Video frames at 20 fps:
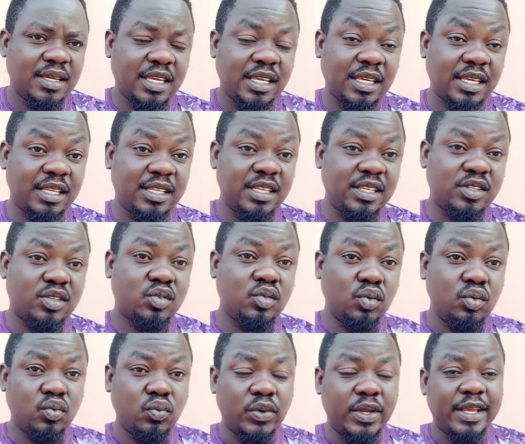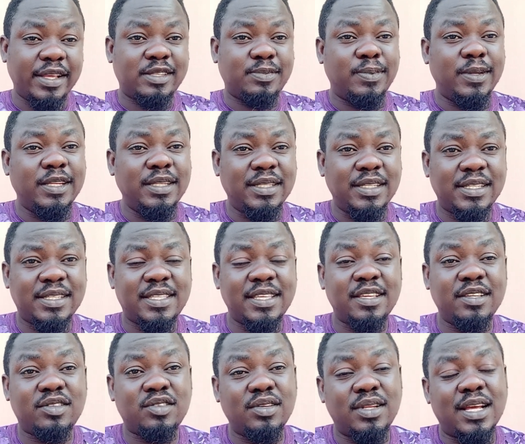it is good we explain these
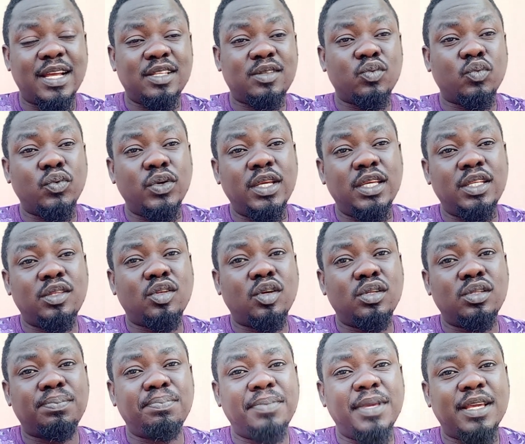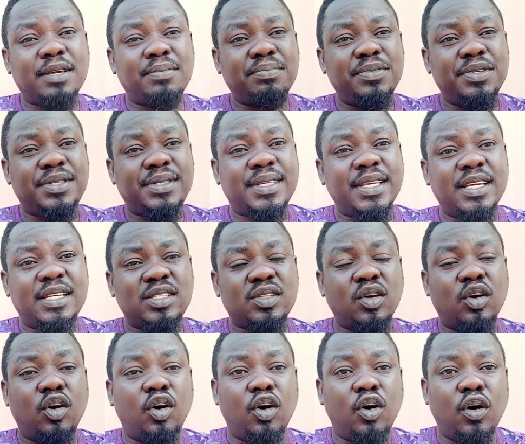things so that we don't make mistakes
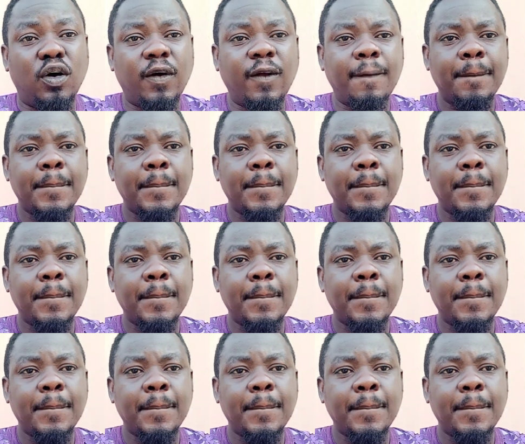or